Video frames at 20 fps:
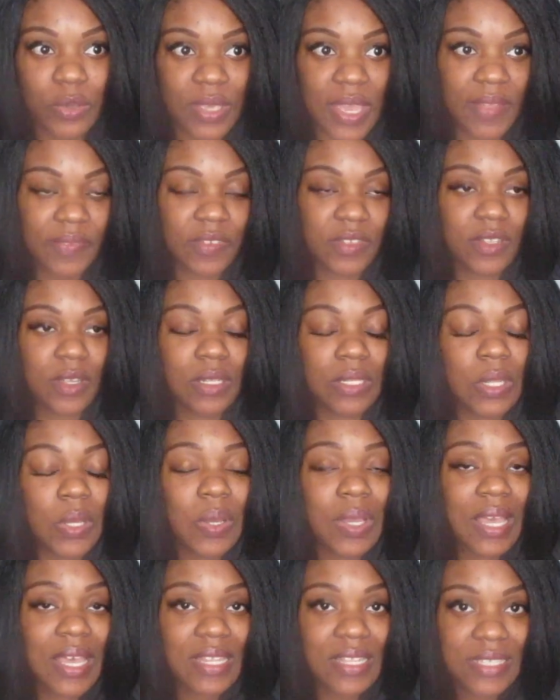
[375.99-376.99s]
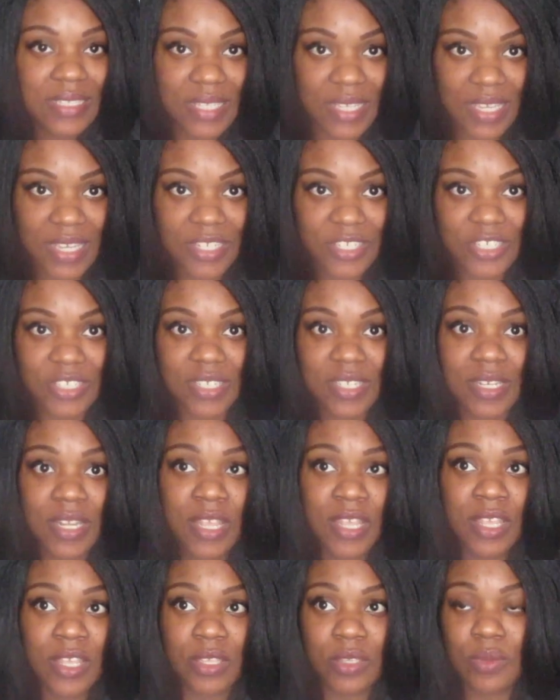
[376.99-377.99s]
You have to know localization,
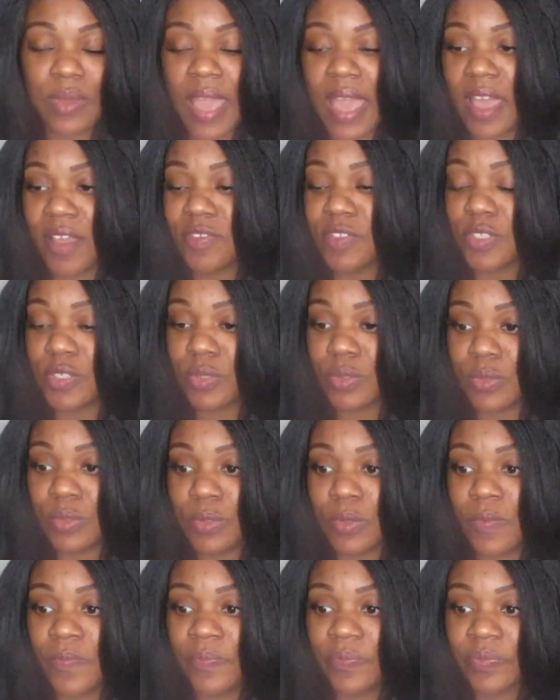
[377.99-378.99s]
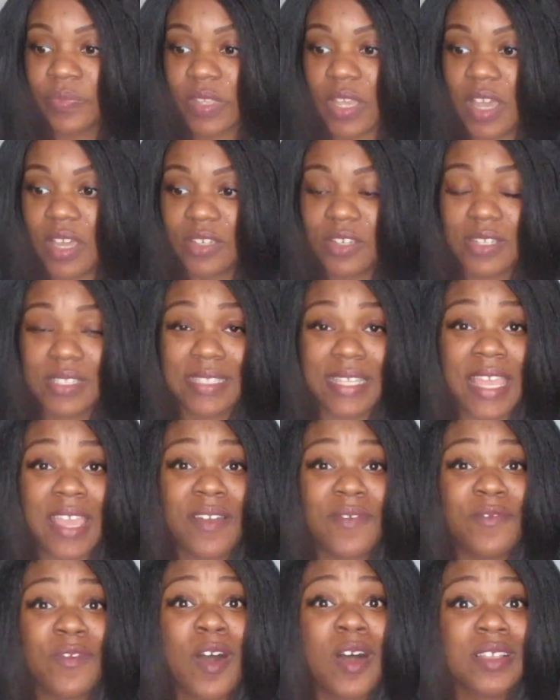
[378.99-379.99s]
you have to
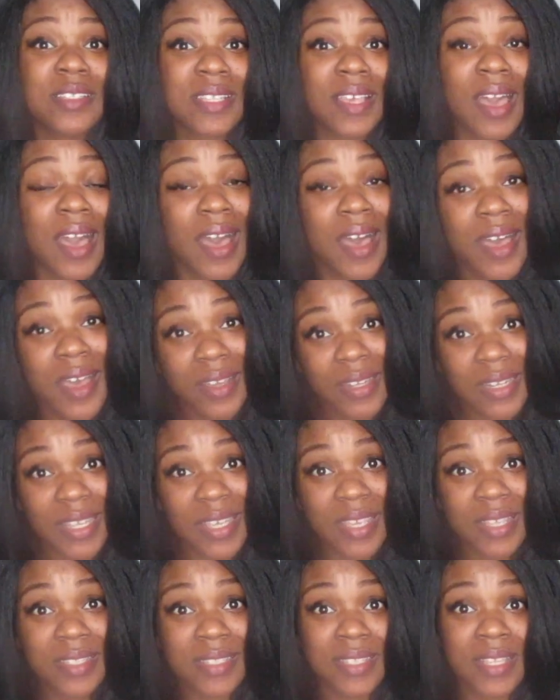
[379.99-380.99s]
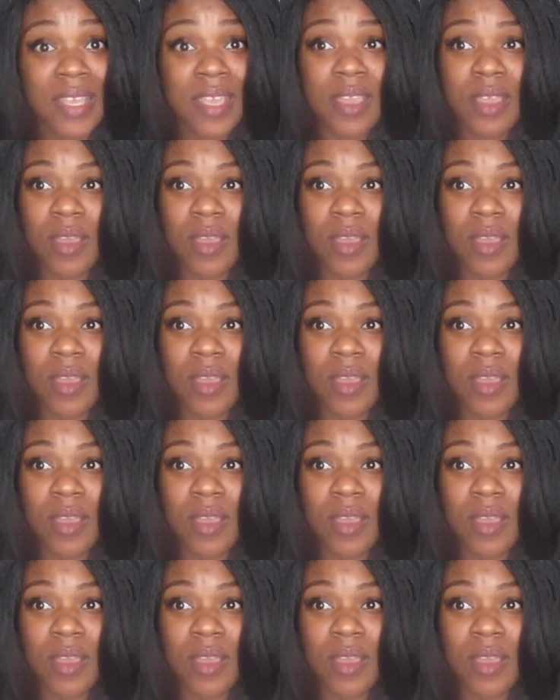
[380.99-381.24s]
understand false cognates,